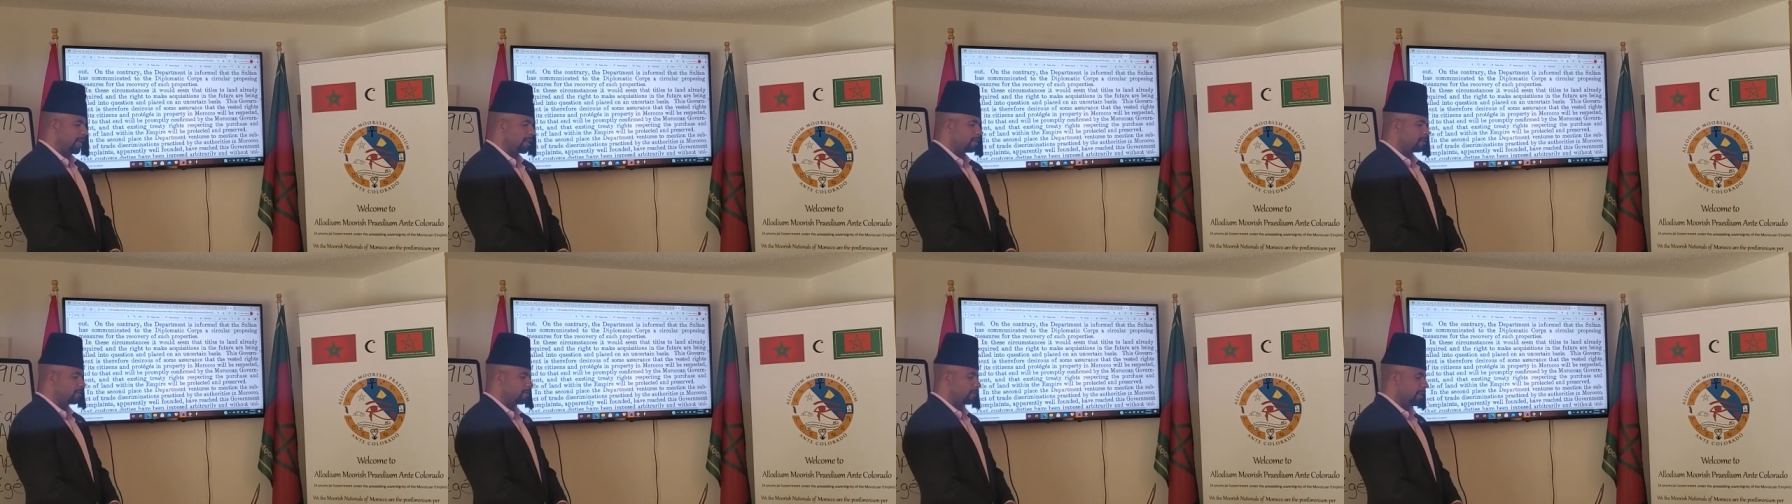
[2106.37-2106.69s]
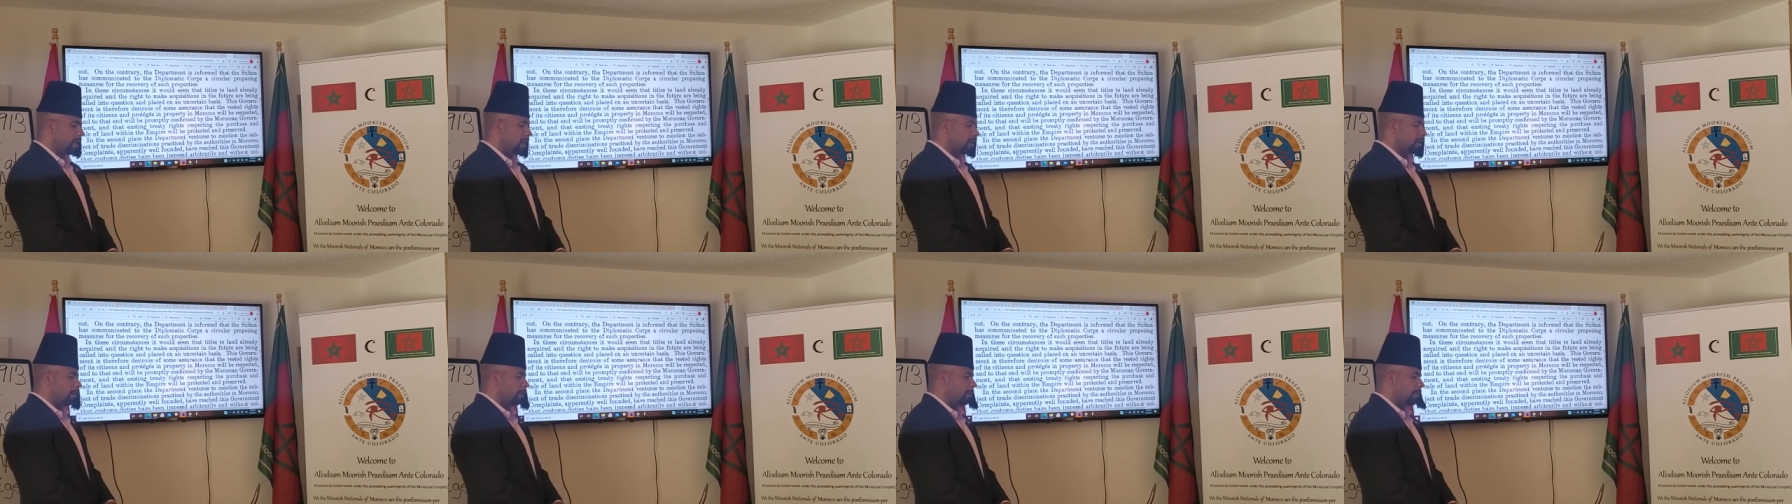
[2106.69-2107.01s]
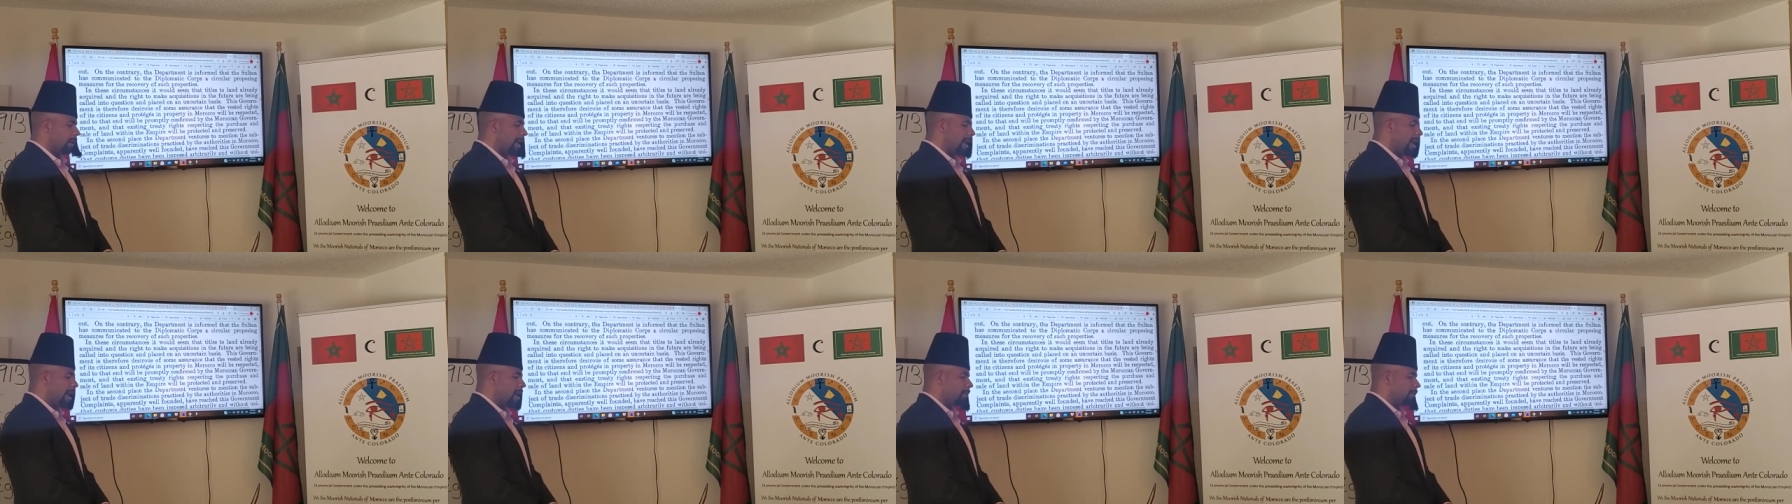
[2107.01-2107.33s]
and sale of
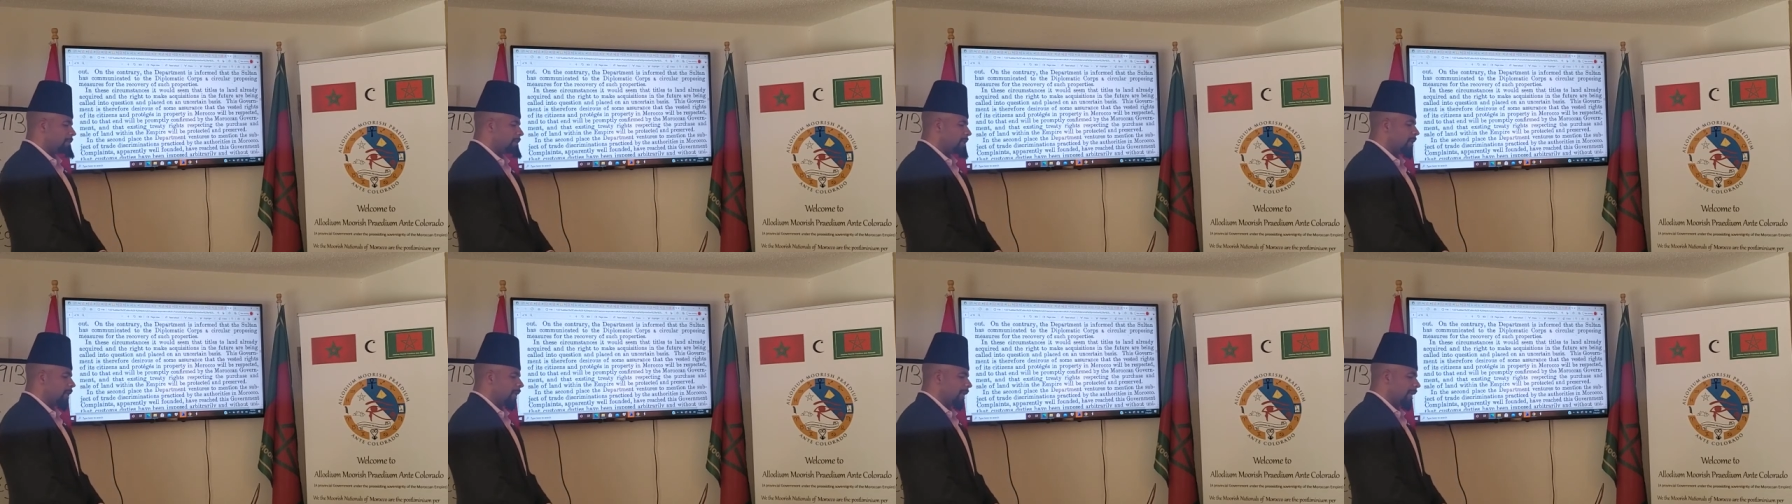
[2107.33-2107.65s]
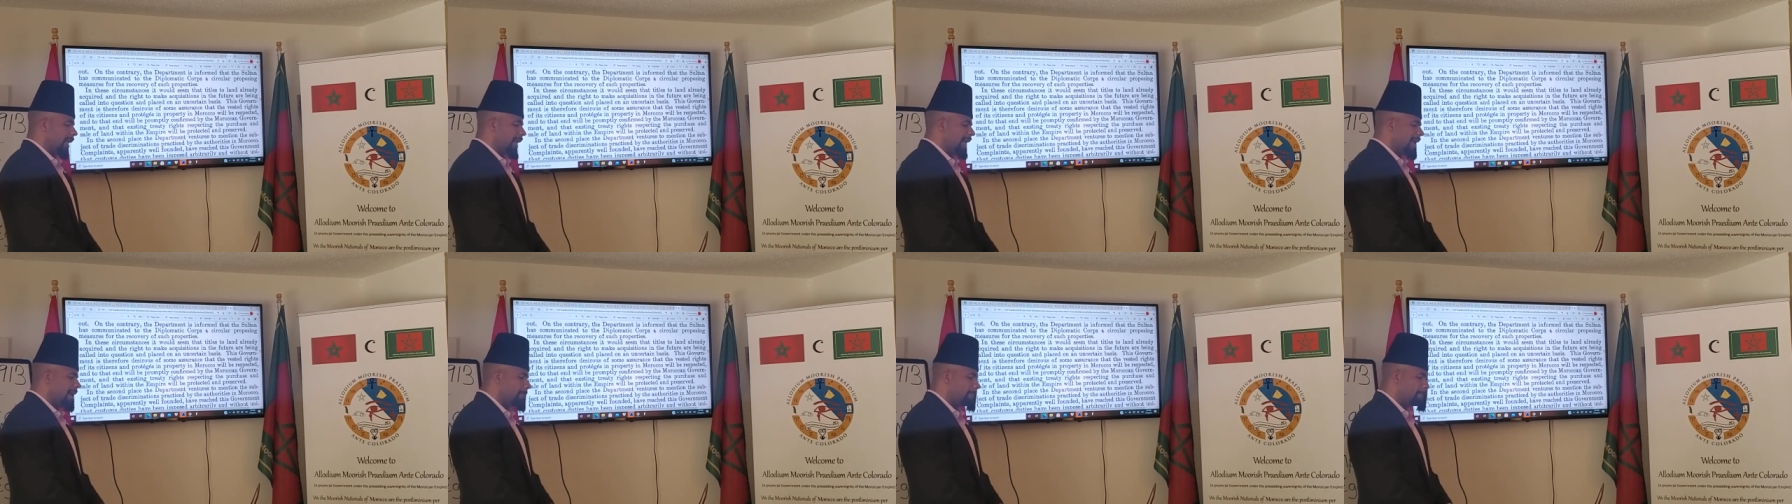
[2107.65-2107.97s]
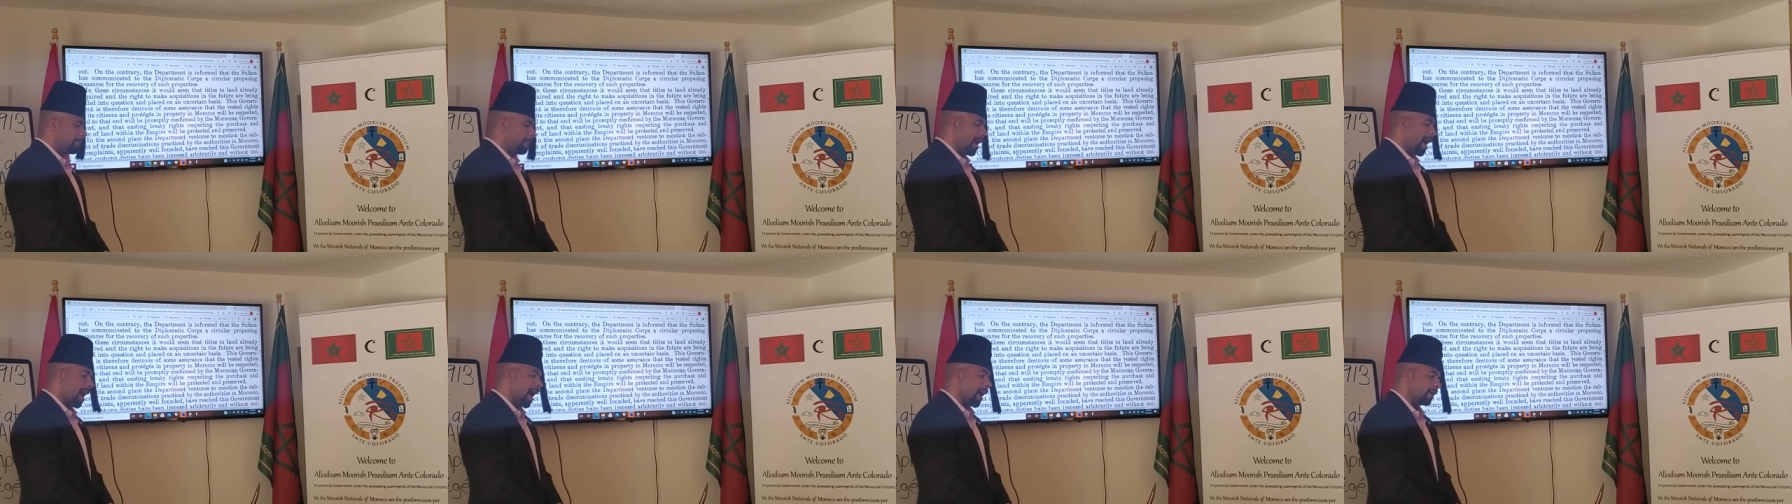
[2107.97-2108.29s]
land within the
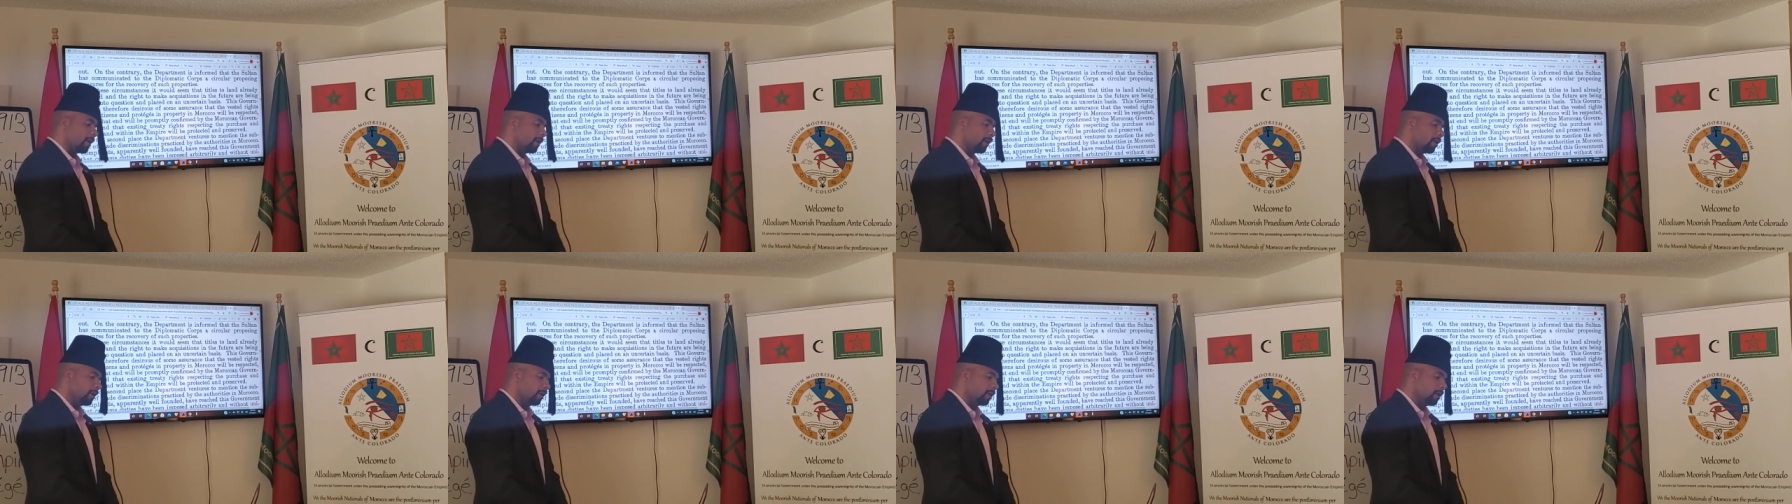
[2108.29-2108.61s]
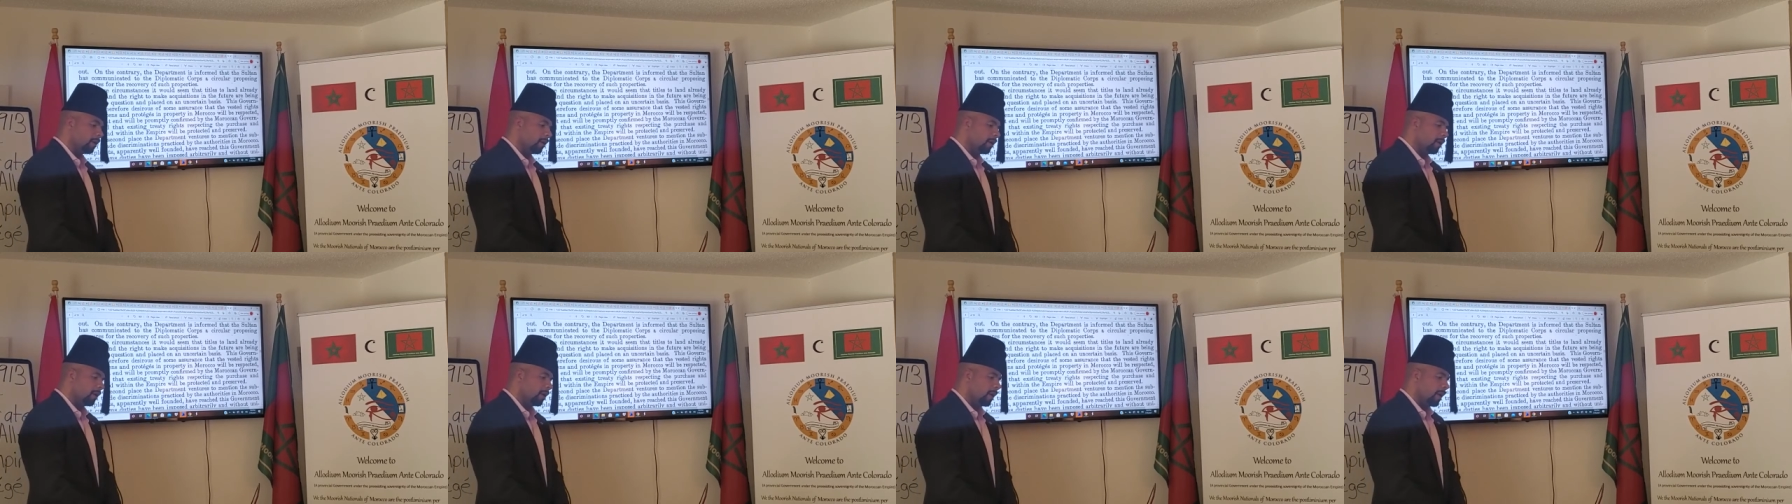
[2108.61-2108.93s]
empire